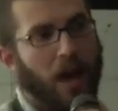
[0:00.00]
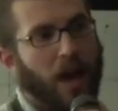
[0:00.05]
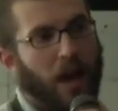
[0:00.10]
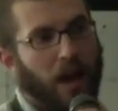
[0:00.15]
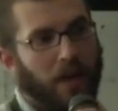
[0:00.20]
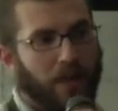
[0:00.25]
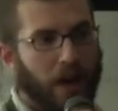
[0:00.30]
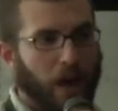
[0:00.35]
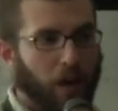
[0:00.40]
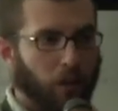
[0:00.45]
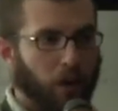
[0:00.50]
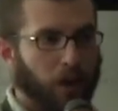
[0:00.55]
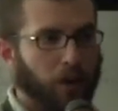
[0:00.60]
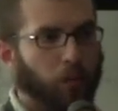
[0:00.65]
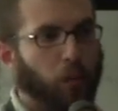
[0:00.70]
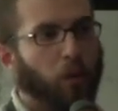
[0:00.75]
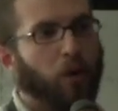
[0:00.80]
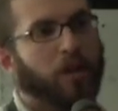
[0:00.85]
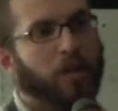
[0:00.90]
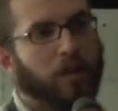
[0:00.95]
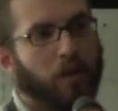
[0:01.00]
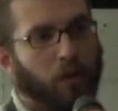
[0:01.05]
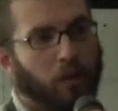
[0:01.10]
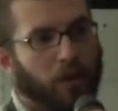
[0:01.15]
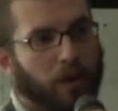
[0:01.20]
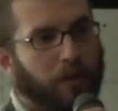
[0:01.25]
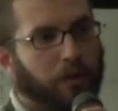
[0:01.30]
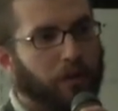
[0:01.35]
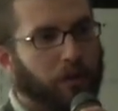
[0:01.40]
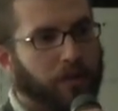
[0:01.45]
and that when working
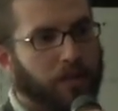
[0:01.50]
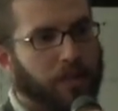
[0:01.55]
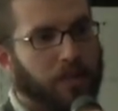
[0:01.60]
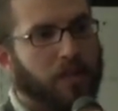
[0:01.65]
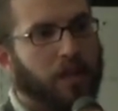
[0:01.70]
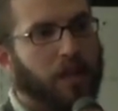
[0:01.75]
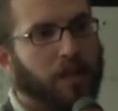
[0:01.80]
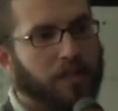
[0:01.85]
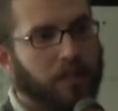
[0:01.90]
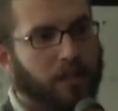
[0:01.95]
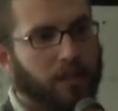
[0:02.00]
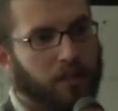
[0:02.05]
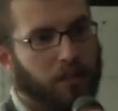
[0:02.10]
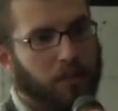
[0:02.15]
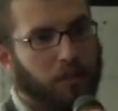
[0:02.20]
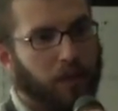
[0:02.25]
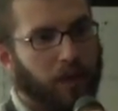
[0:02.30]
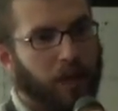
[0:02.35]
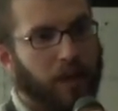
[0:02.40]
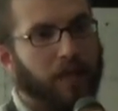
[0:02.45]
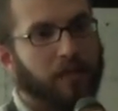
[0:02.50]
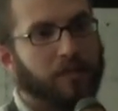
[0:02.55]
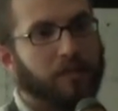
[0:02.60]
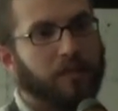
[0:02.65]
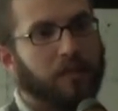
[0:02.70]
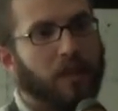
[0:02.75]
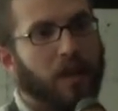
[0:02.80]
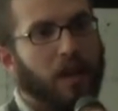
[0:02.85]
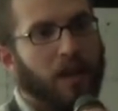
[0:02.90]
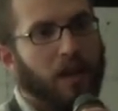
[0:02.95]
with or discussing these plants,